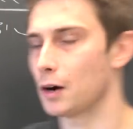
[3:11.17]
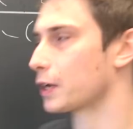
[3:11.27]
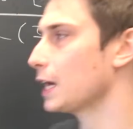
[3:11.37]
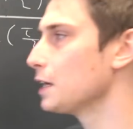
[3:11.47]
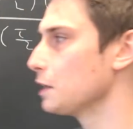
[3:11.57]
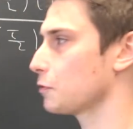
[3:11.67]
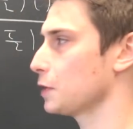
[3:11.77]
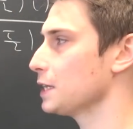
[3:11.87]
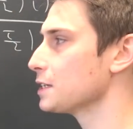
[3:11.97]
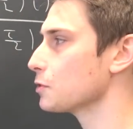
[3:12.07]
Okay, if
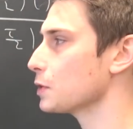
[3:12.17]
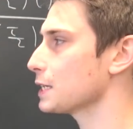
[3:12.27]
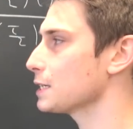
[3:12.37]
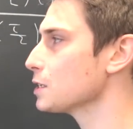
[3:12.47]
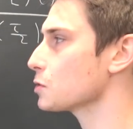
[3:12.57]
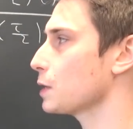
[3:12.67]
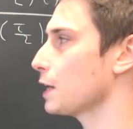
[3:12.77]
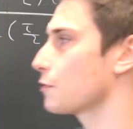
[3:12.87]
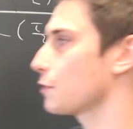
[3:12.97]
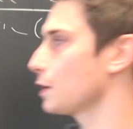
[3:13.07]
we integrate this, we
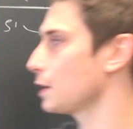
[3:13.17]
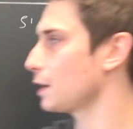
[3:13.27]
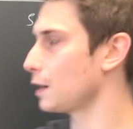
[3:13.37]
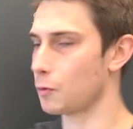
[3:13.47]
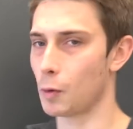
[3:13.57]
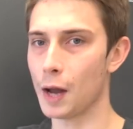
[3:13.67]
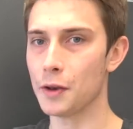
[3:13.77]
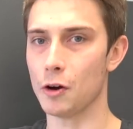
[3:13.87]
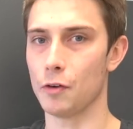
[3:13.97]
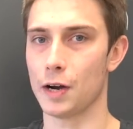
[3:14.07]
have
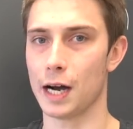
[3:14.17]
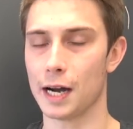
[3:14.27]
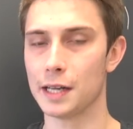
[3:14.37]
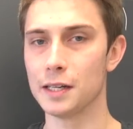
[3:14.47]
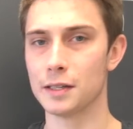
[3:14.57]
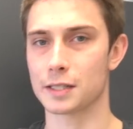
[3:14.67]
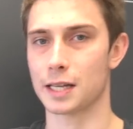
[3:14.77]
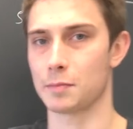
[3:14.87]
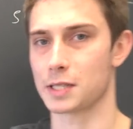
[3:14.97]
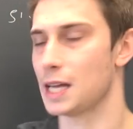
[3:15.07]
one over I
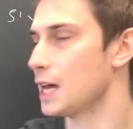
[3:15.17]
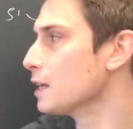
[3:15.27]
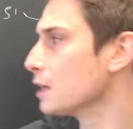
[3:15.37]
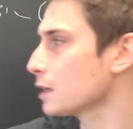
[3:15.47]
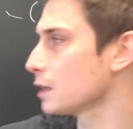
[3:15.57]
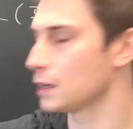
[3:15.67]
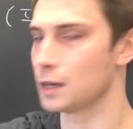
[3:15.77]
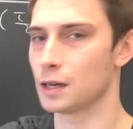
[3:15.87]
times n